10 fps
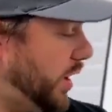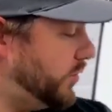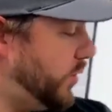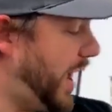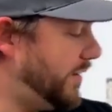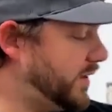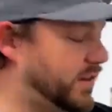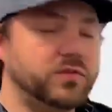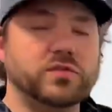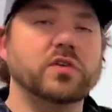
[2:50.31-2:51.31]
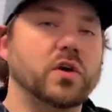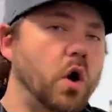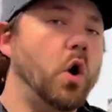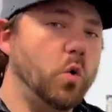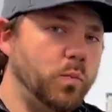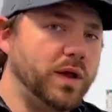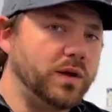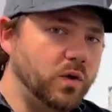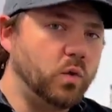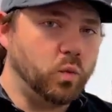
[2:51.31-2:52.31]
So having this open
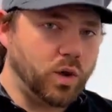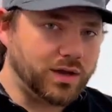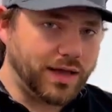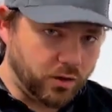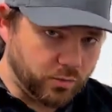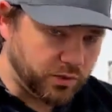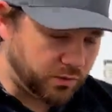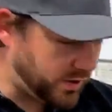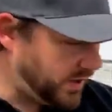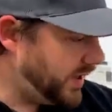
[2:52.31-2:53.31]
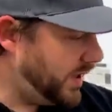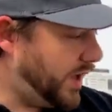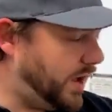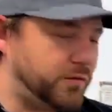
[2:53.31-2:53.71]
will help you.